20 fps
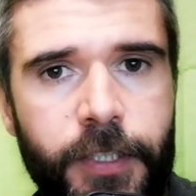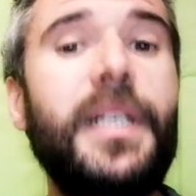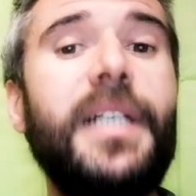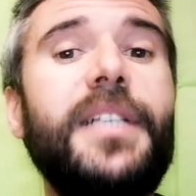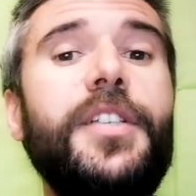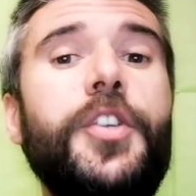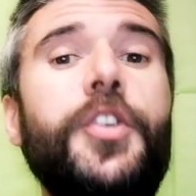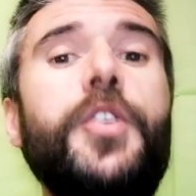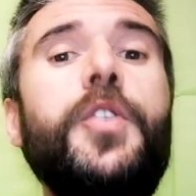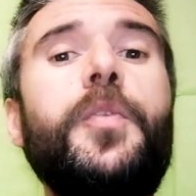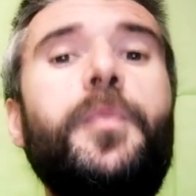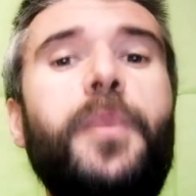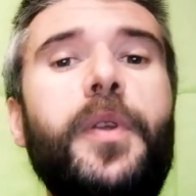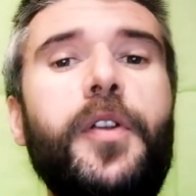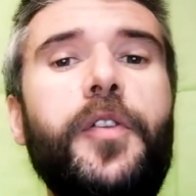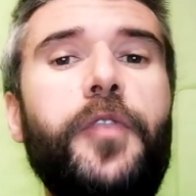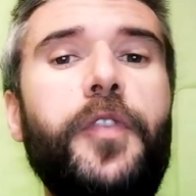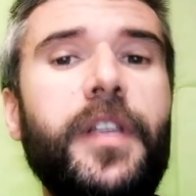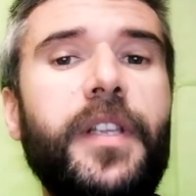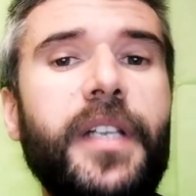But you
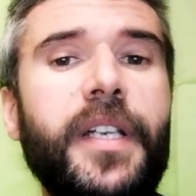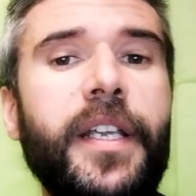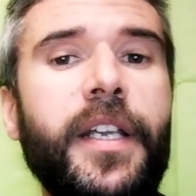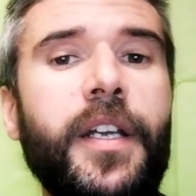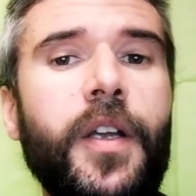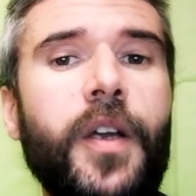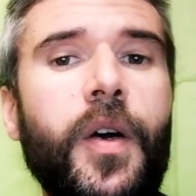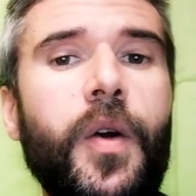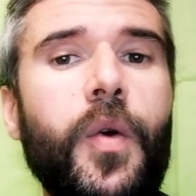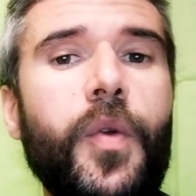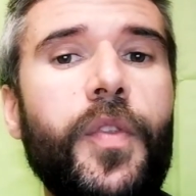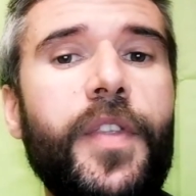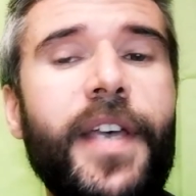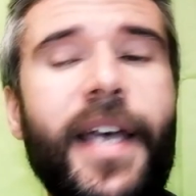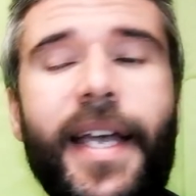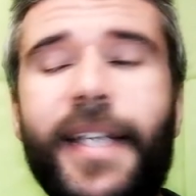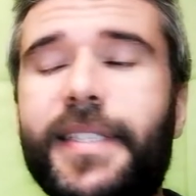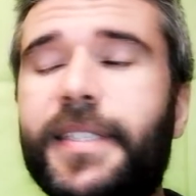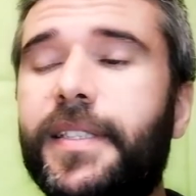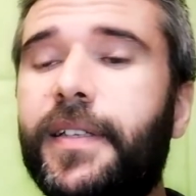perfectly know
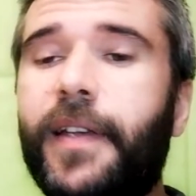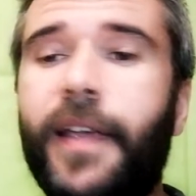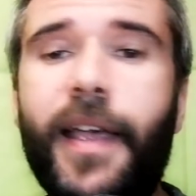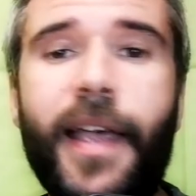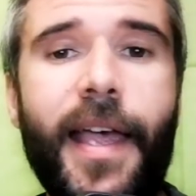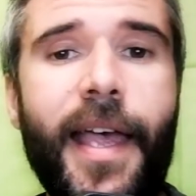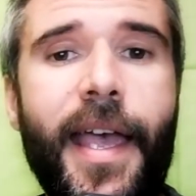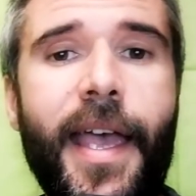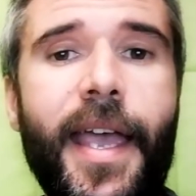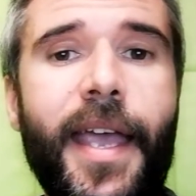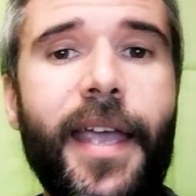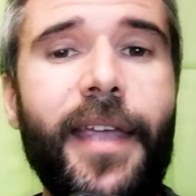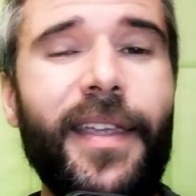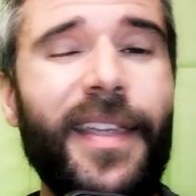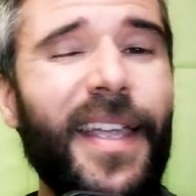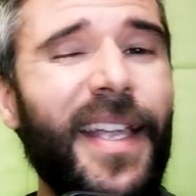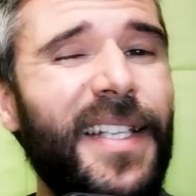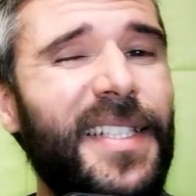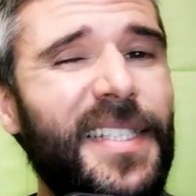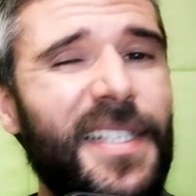that A,
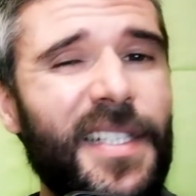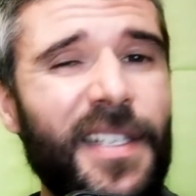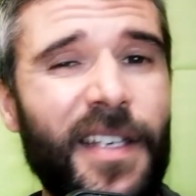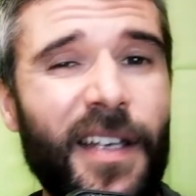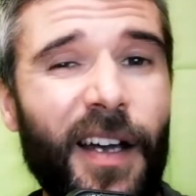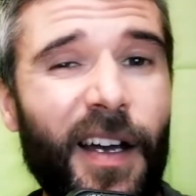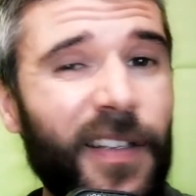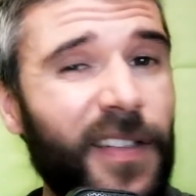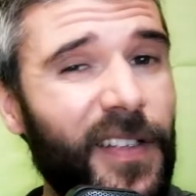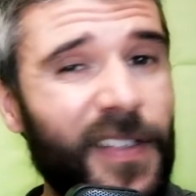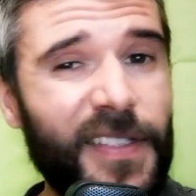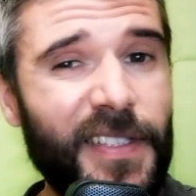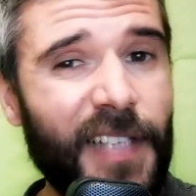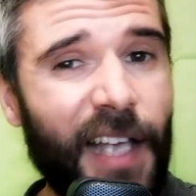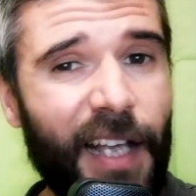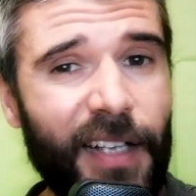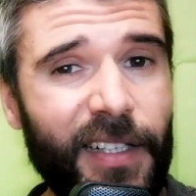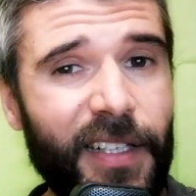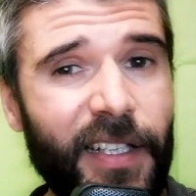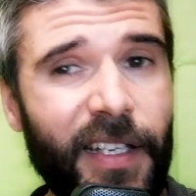it's not
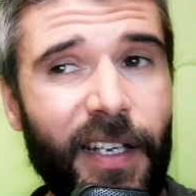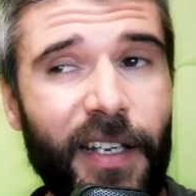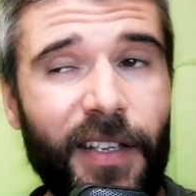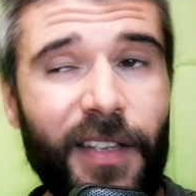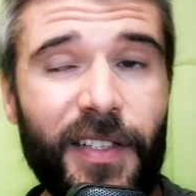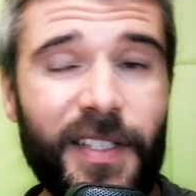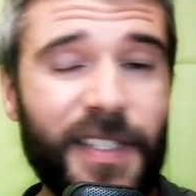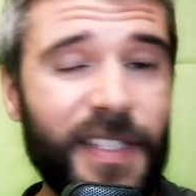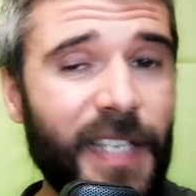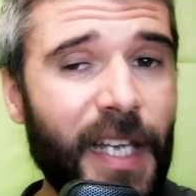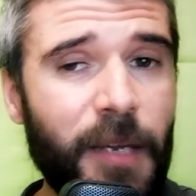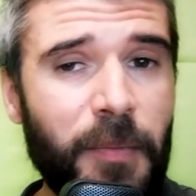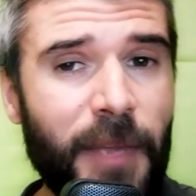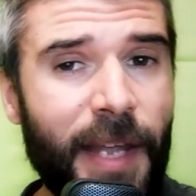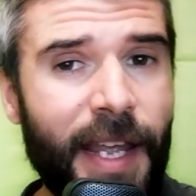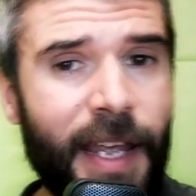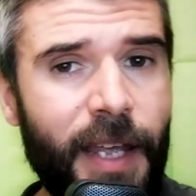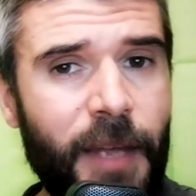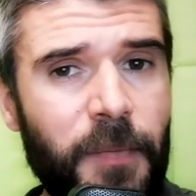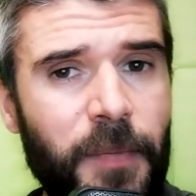exactly the same
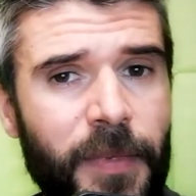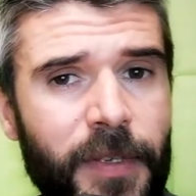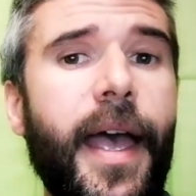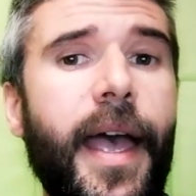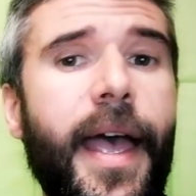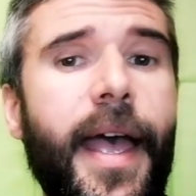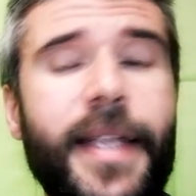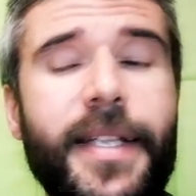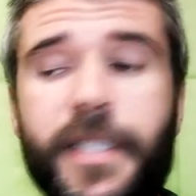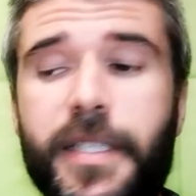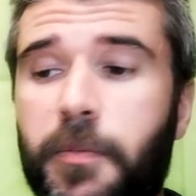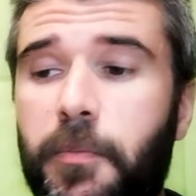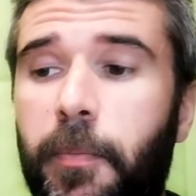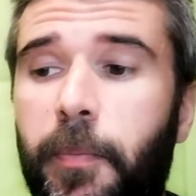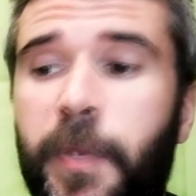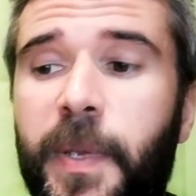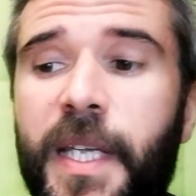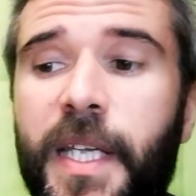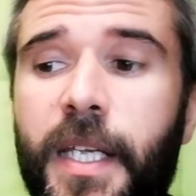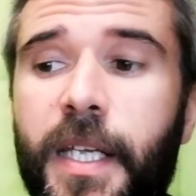game, and
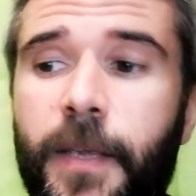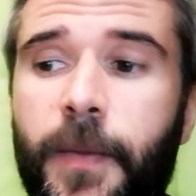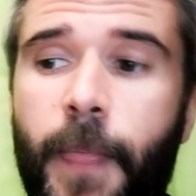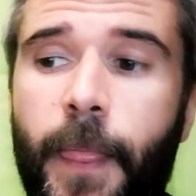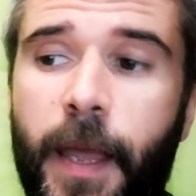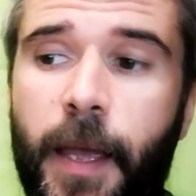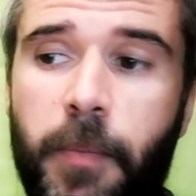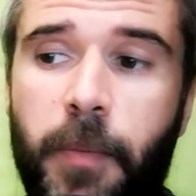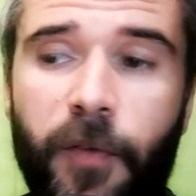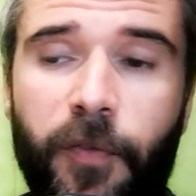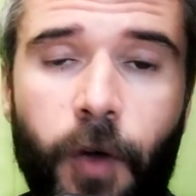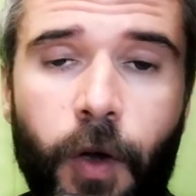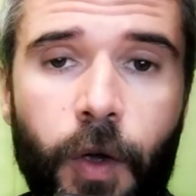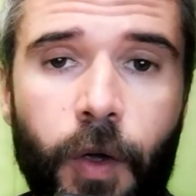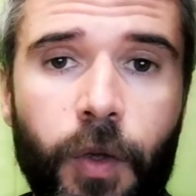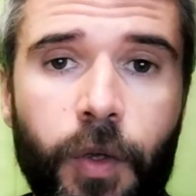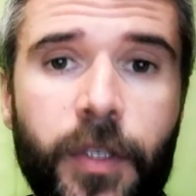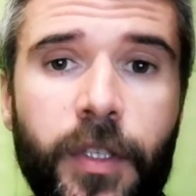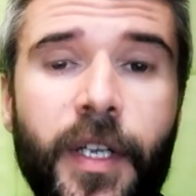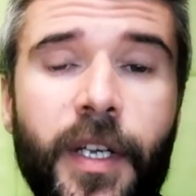B, above
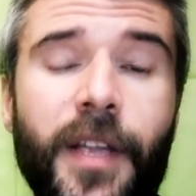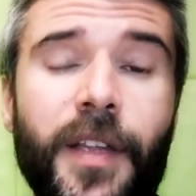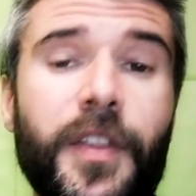all,